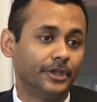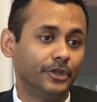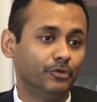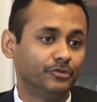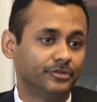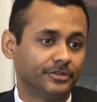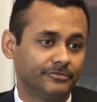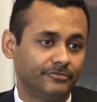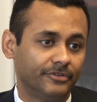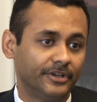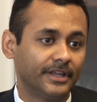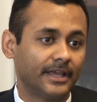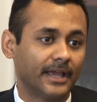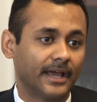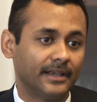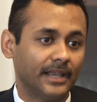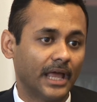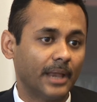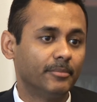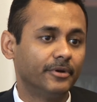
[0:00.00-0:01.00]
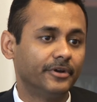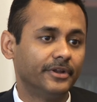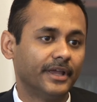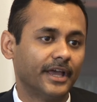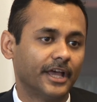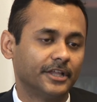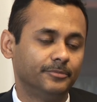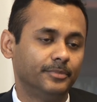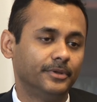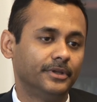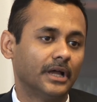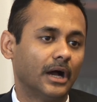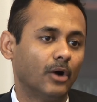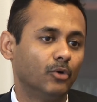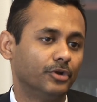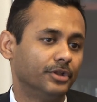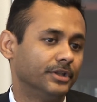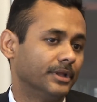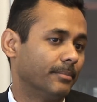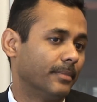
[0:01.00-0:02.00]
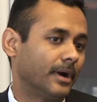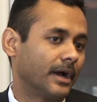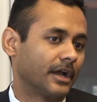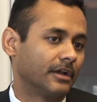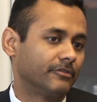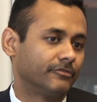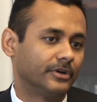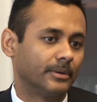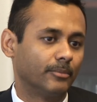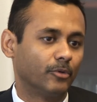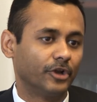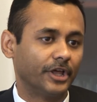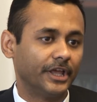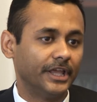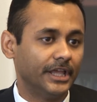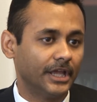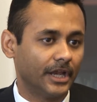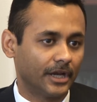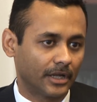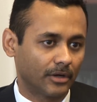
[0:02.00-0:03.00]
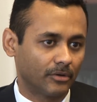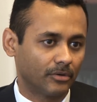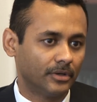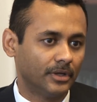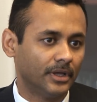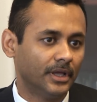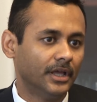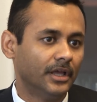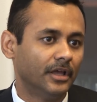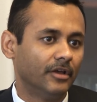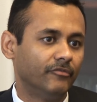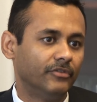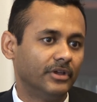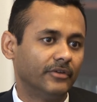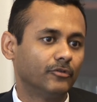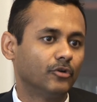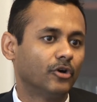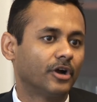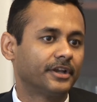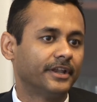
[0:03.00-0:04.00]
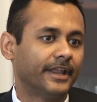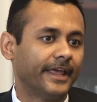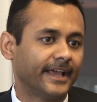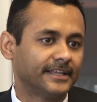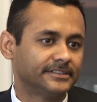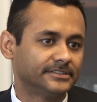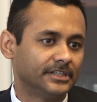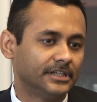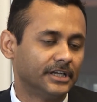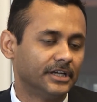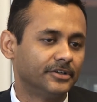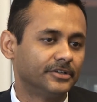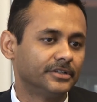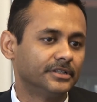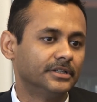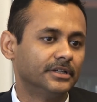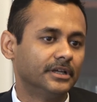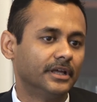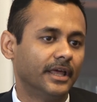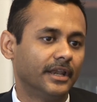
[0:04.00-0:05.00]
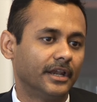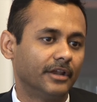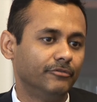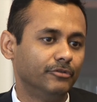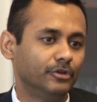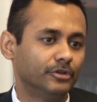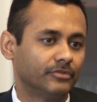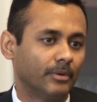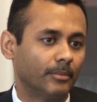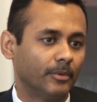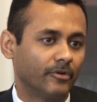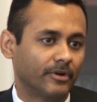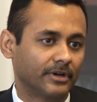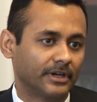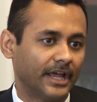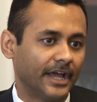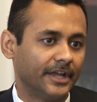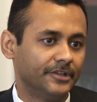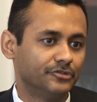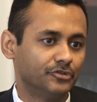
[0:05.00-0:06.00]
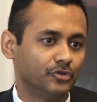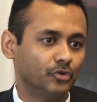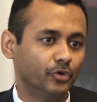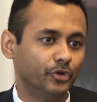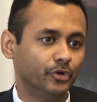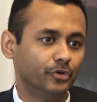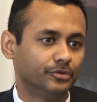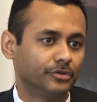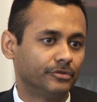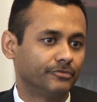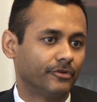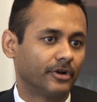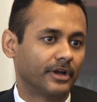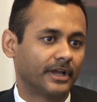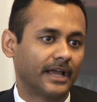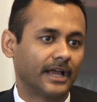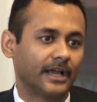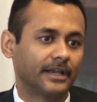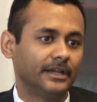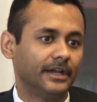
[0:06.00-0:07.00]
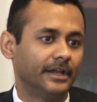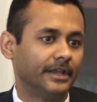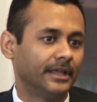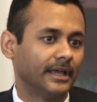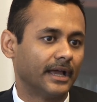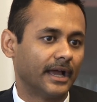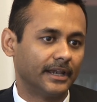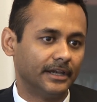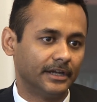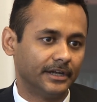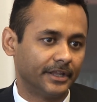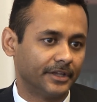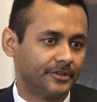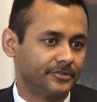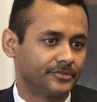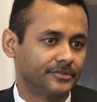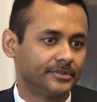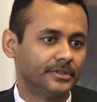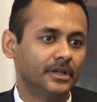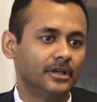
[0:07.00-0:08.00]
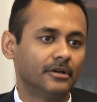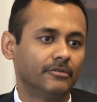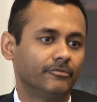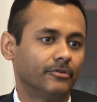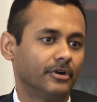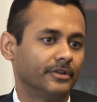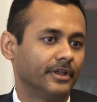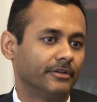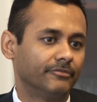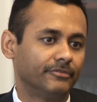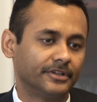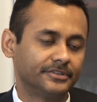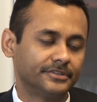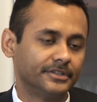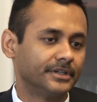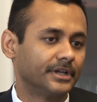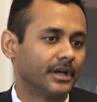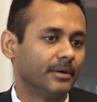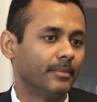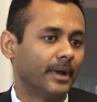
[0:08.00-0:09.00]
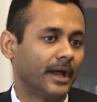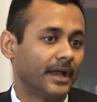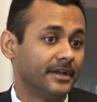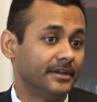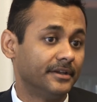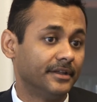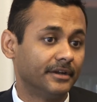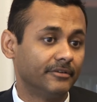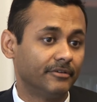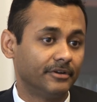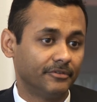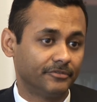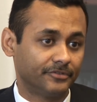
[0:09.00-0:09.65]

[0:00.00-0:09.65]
uses FinCAD library has been out in the market for about a year now. We have gotten excellent reviews from our clients who use it for calculating analytics for their fixed income and derivative